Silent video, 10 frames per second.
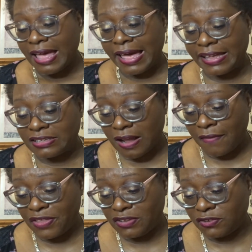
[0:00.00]
And I
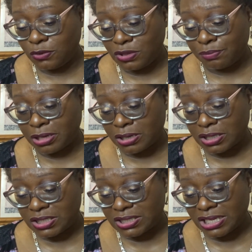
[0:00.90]
think two of the
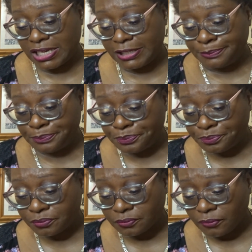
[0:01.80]
products, the
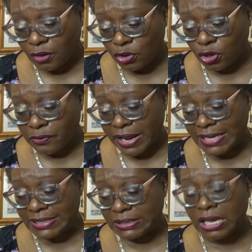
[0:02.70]

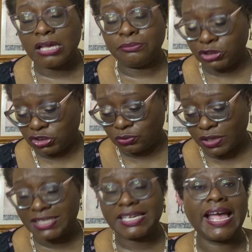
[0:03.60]
Corez
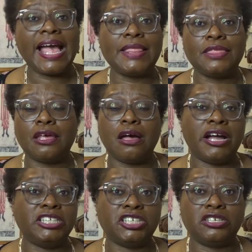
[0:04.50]
moisturiser and the
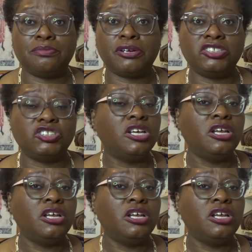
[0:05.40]
eyeshadow brush,